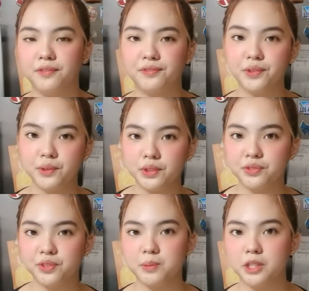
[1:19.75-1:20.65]

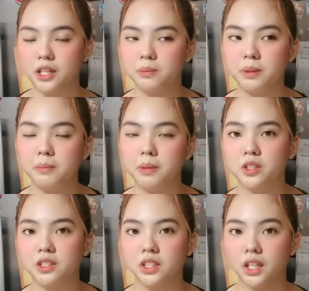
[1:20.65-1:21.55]
food from Jollibee,
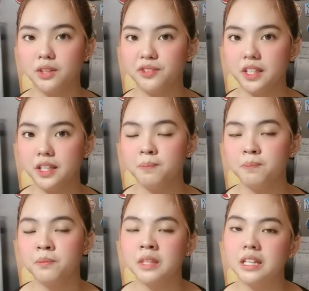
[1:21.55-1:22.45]
because Jollibee
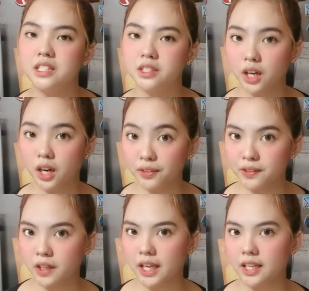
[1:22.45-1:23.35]
is
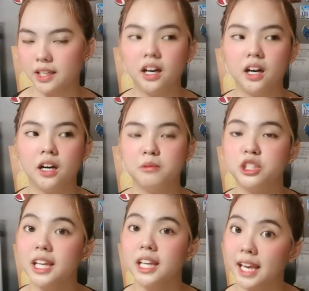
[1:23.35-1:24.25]
offering
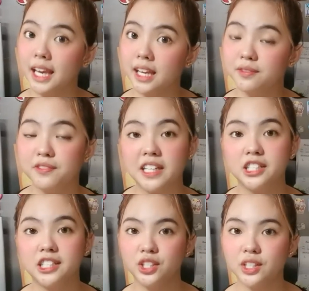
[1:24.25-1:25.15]
chicken,
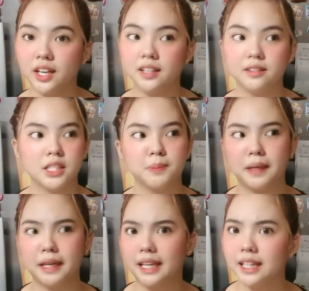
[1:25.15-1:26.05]
fried chicken,
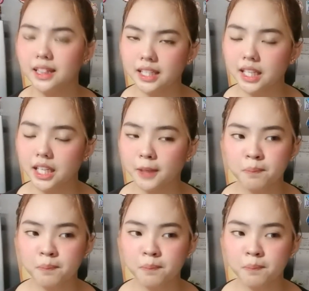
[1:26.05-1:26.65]
spaghetti,